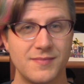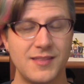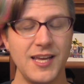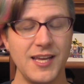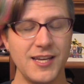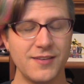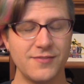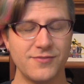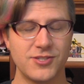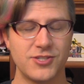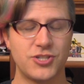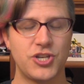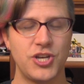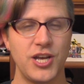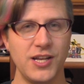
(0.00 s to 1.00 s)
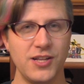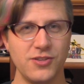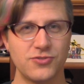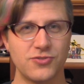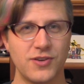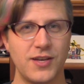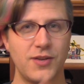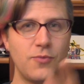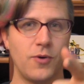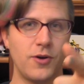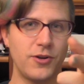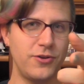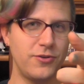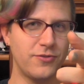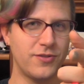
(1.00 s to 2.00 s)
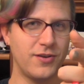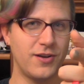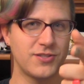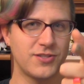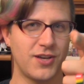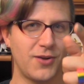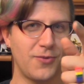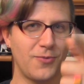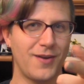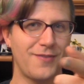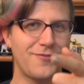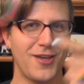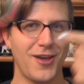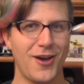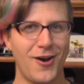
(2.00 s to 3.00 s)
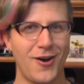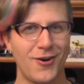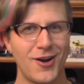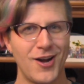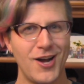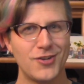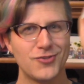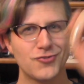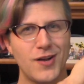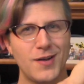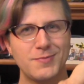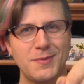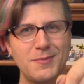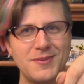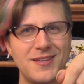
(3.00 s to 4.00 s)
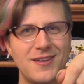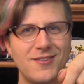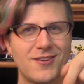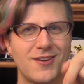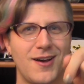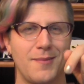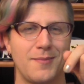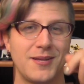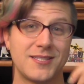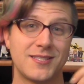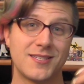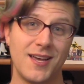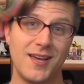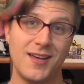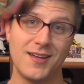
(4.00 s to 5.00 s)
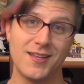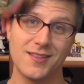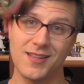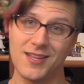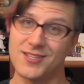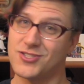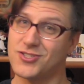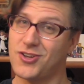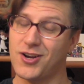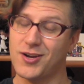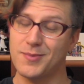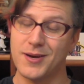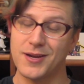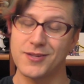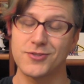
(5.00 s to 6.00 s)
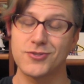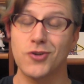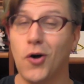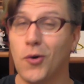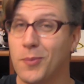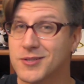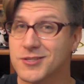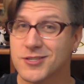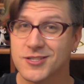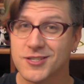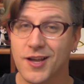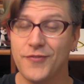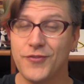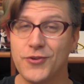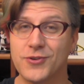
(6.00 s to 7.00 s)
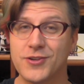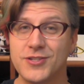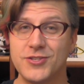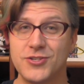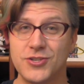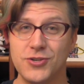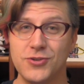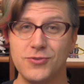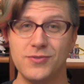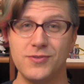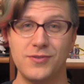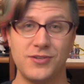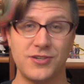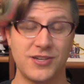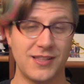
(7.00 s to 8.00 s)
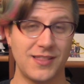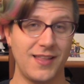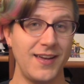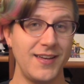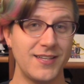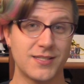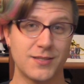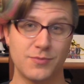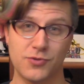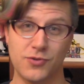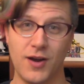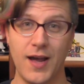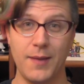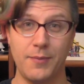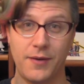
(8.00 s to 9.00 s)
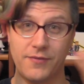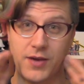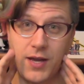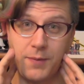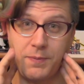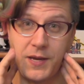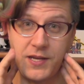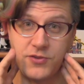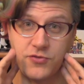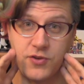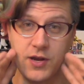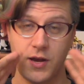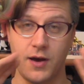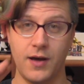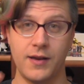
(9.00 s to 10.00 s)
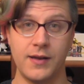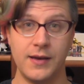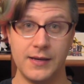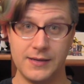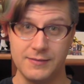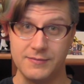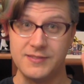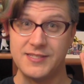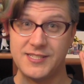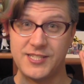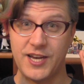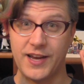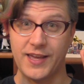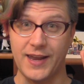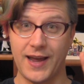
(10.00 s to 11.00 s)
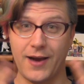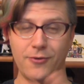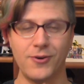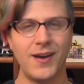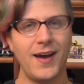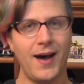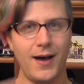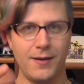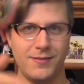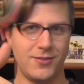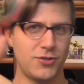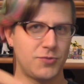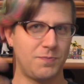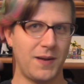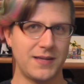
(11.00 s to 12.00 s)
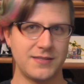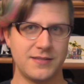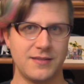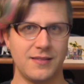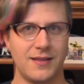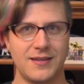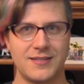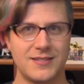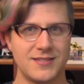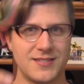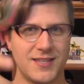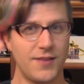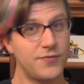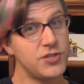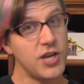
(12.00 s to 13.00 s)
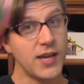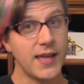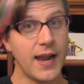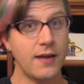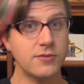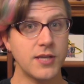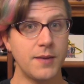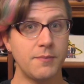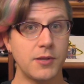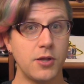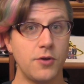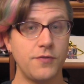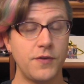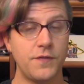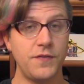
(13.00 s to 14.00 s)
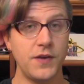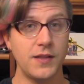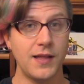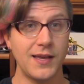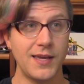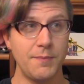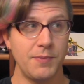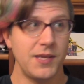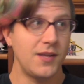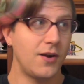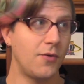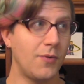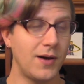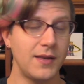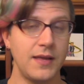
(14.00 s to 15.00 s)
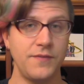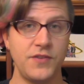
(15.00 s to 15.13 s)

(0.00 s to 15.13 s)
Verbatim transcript: Think of the children. What are your thoughts on it? Whatever they are, drop something down in the comments. Let's talk about it. There's a whole bunch of stuff you can do. You can like and subscribe. I've got a Patreon. Check it out. and there's buttons and links and stuff. Check it out down below if you feel like it. But you know what?